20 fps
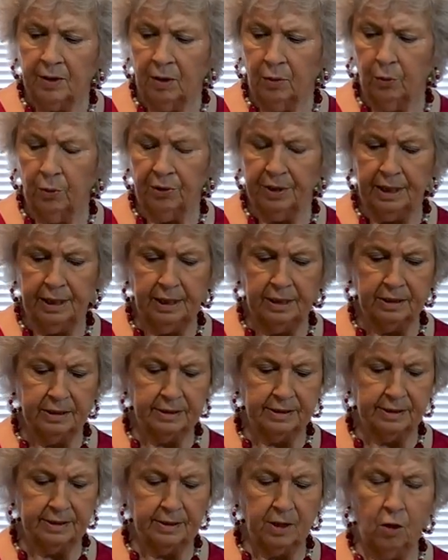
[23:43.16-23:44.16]
We're getting
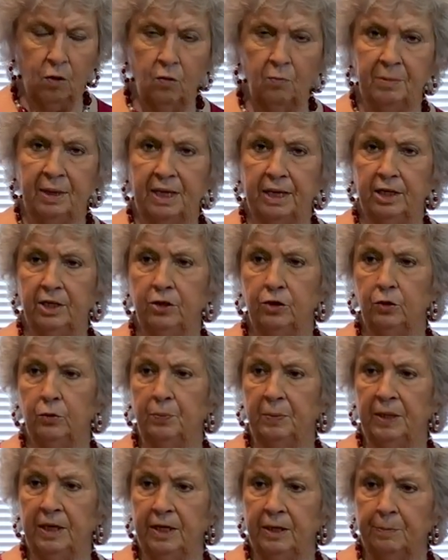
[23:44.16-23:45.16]
so many new
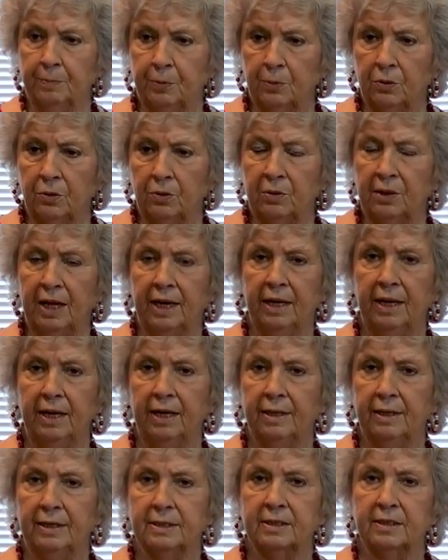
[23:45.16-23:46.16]
people,
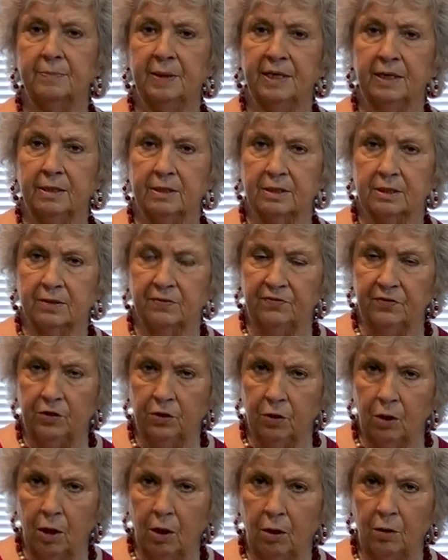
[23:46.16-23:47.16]
and it's because of
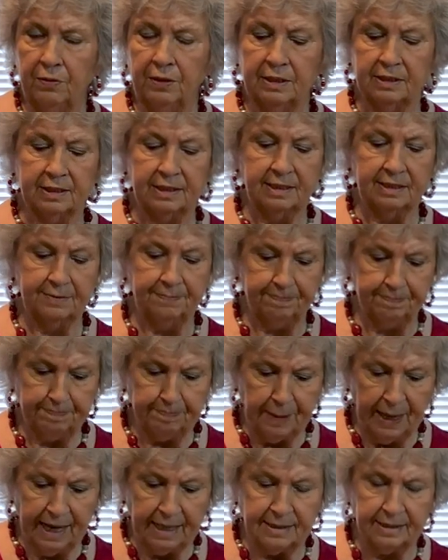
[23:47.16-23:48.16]
you all that's
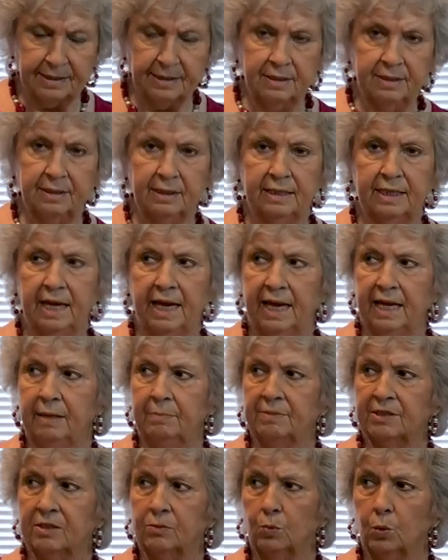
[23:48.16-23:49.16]
passing the
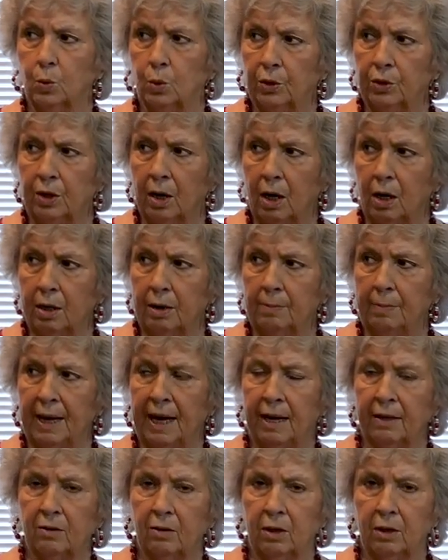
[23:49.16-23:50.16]
names and word on
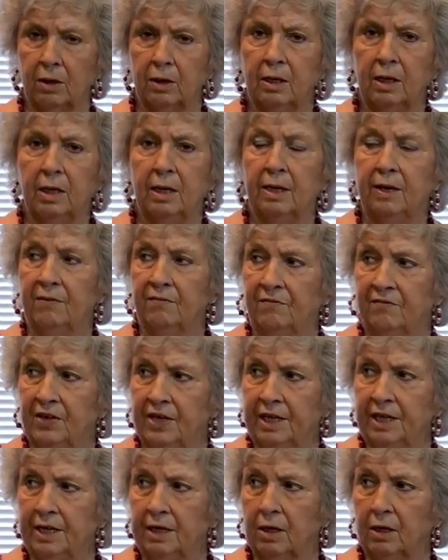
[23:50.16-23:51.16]
about our
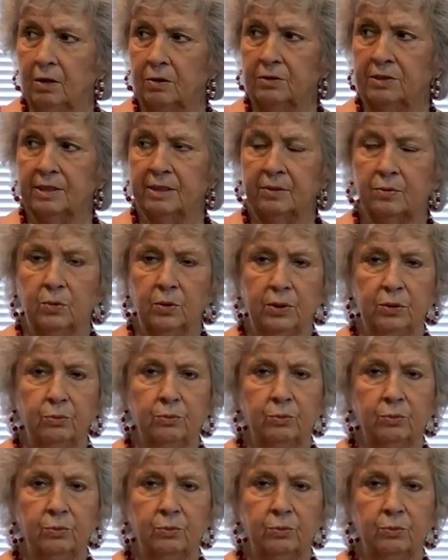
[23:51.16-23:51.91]
videos, and we